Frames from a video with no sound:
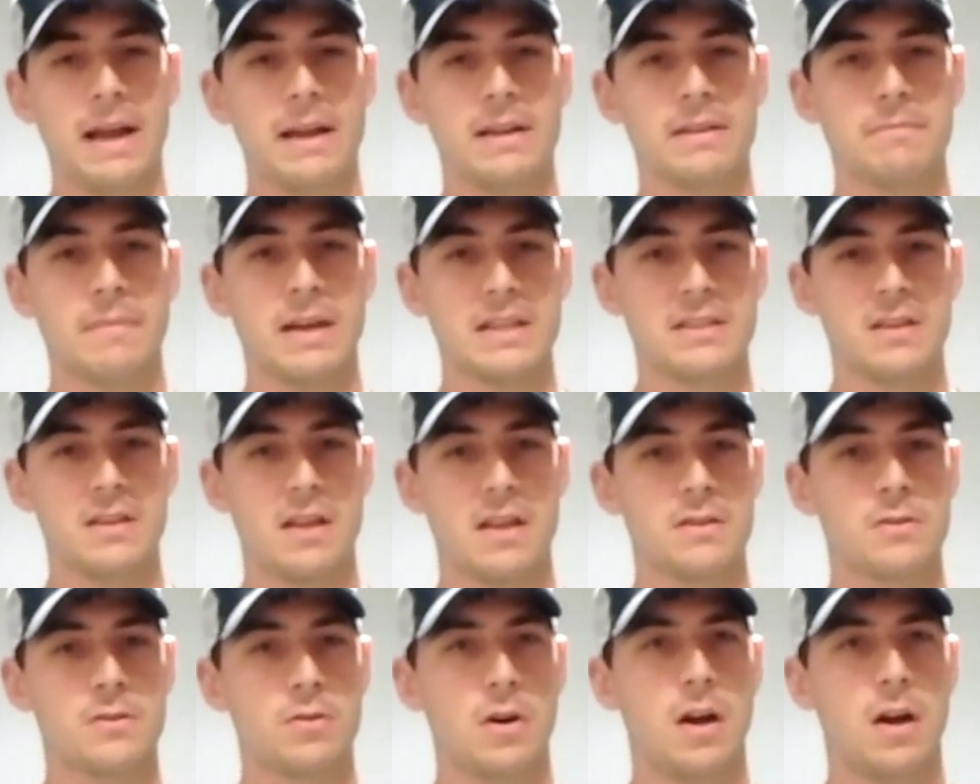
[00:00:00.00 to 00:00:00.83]

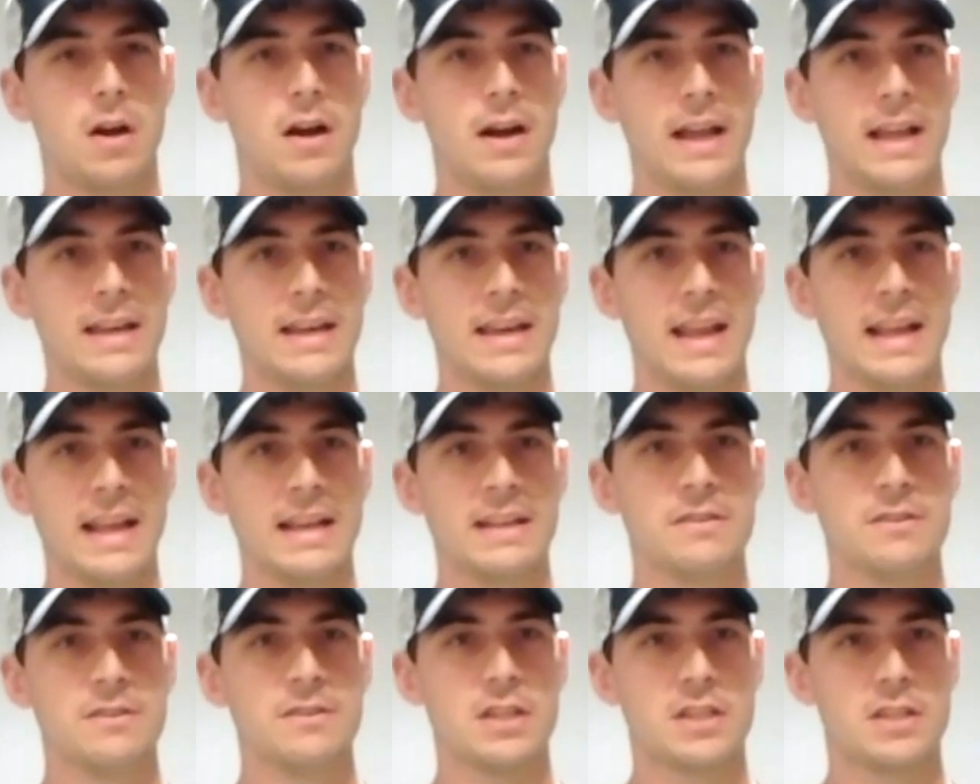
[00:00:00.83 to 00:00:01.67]
Southern drawl,
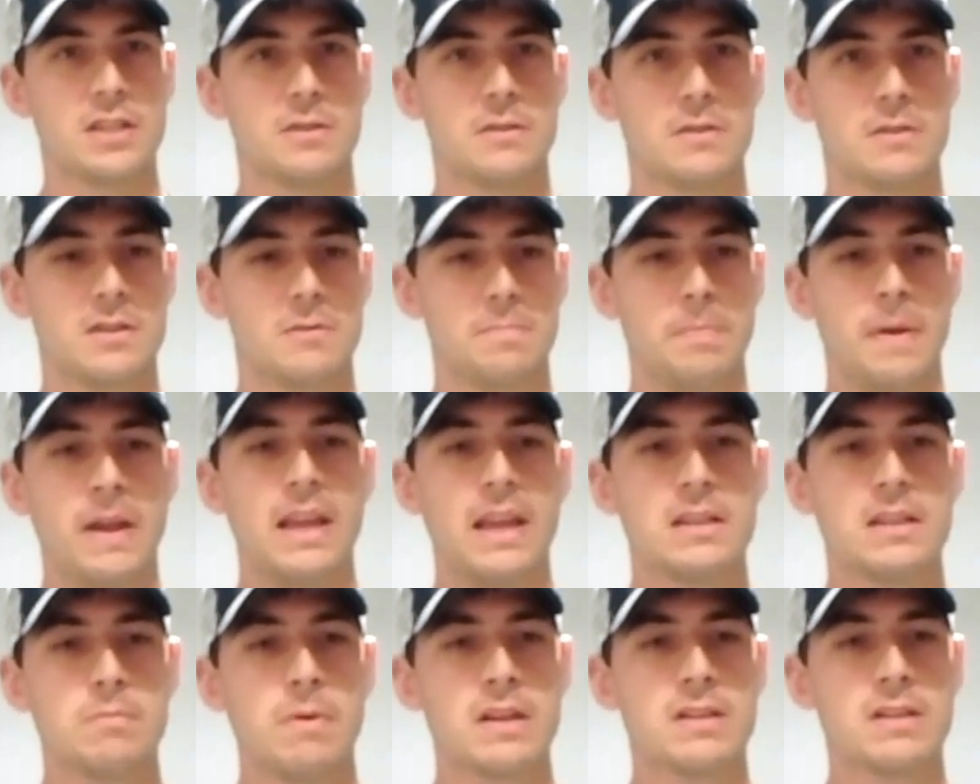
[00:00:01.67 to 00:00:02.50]
and just
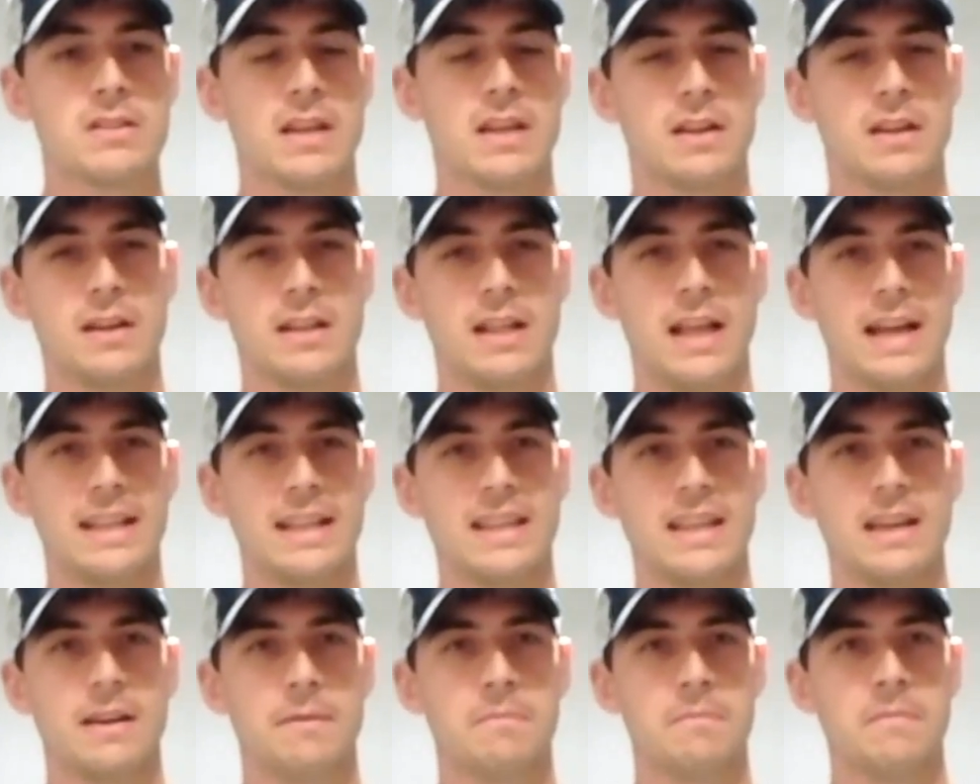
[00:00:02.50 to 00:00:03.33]
speak as much as I could like
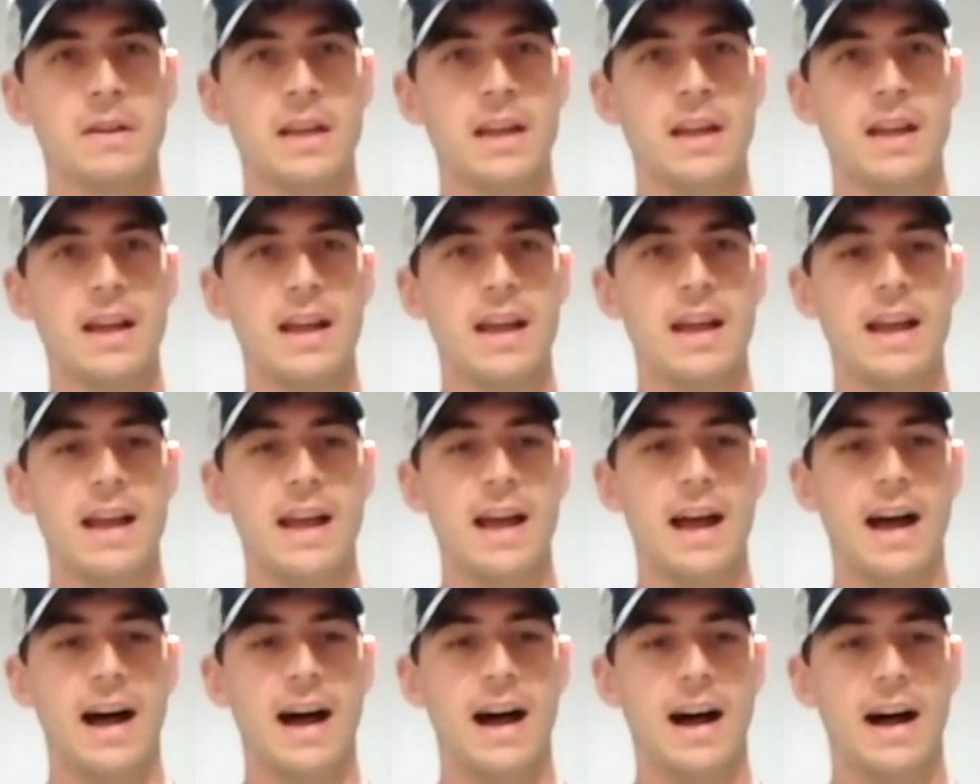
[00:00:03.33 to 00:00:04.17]
them,
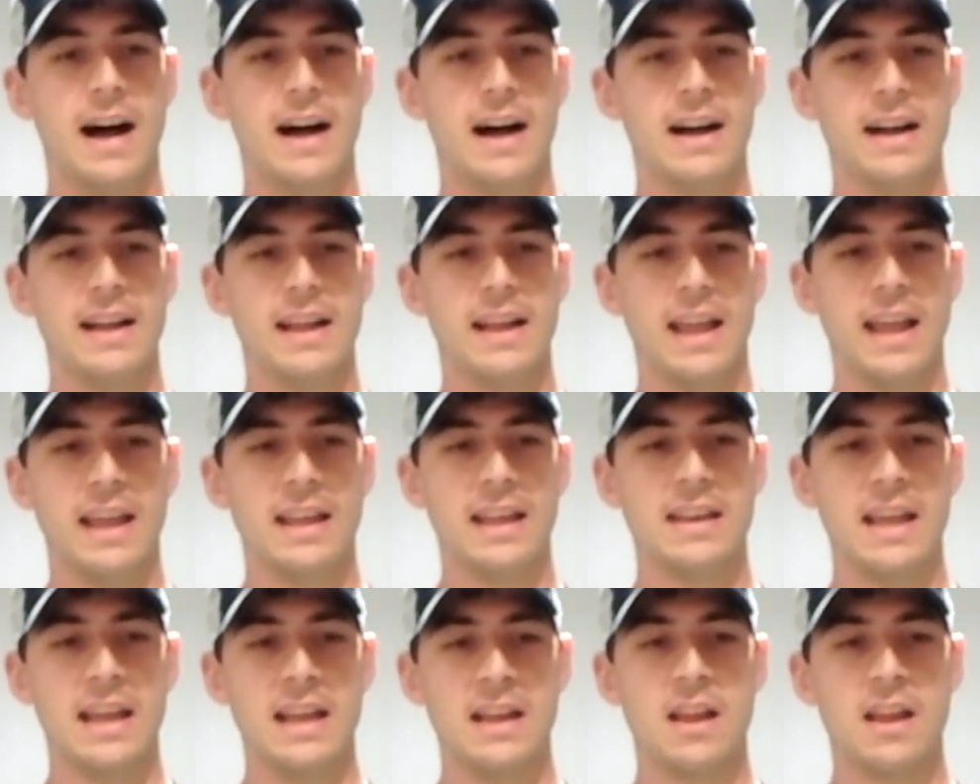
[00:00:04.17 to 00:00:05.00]

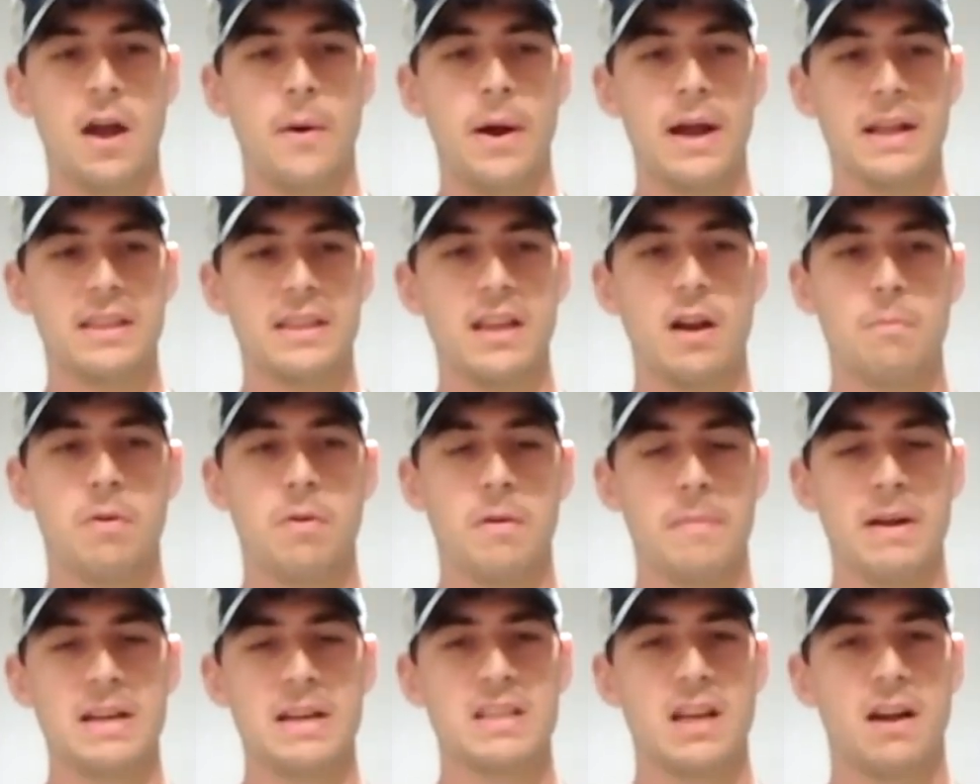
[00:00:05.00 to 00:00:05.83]
and go out there and
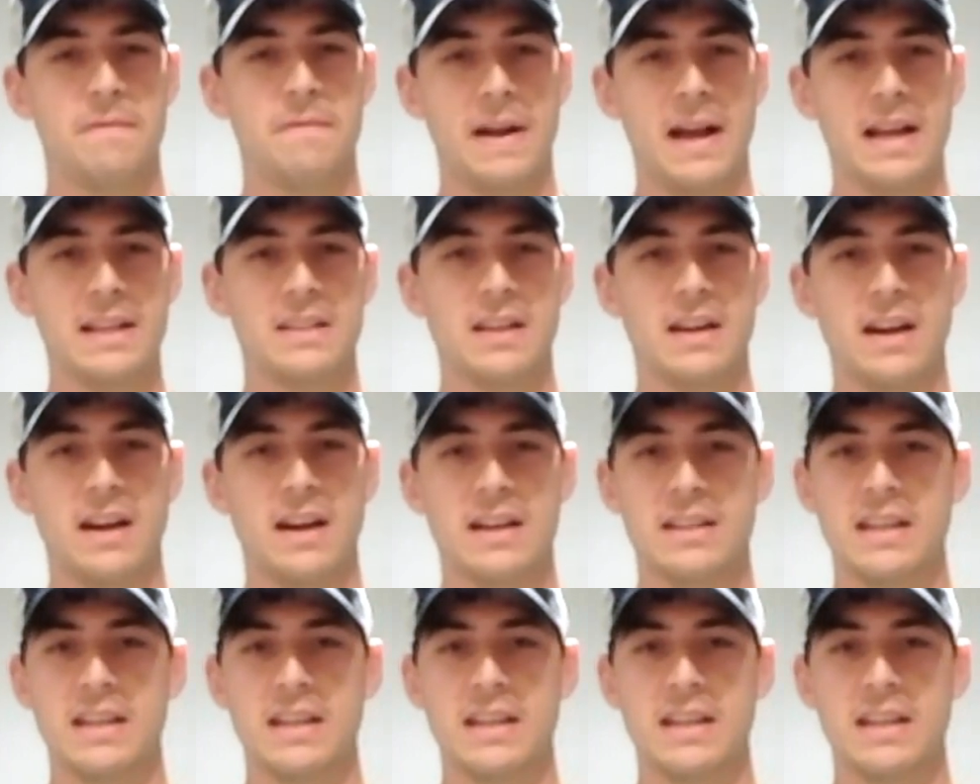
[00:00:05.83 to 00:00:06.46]
put myself out there.